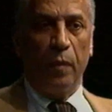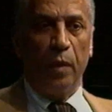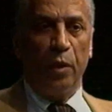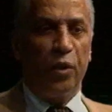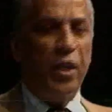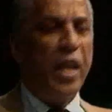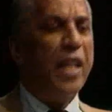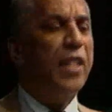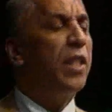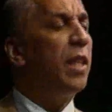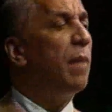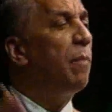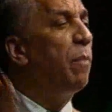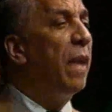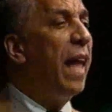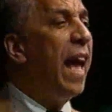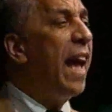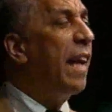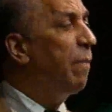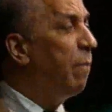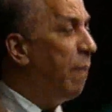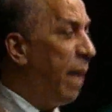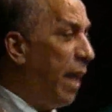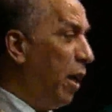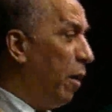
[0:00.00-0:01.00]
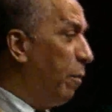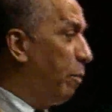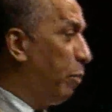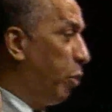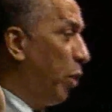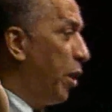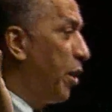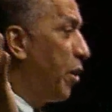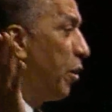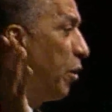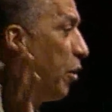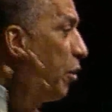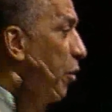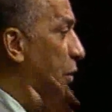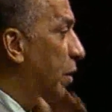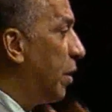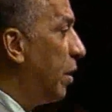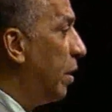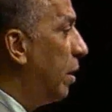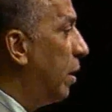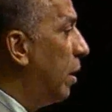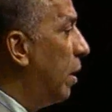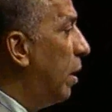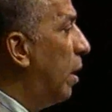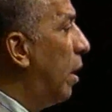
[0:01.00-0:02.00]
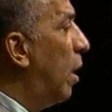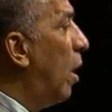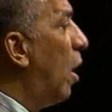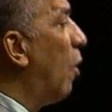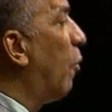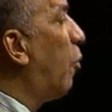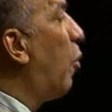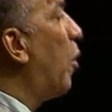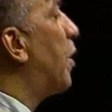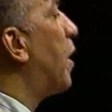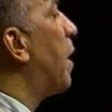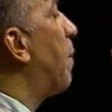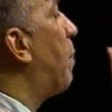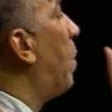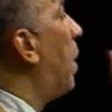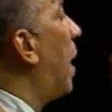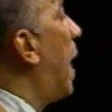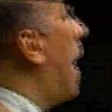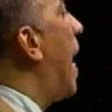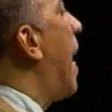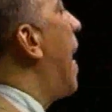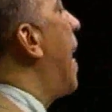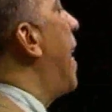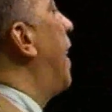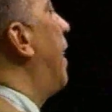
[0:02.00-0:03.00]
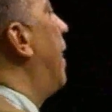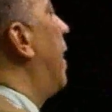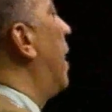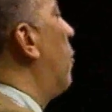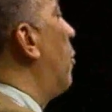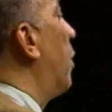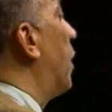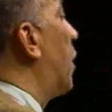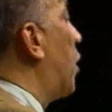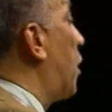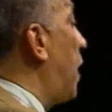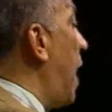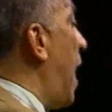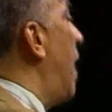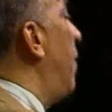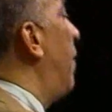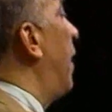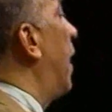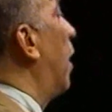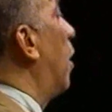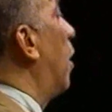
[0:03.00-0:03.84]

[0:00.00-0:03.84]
just the black male prisoners, for supplying them with shaving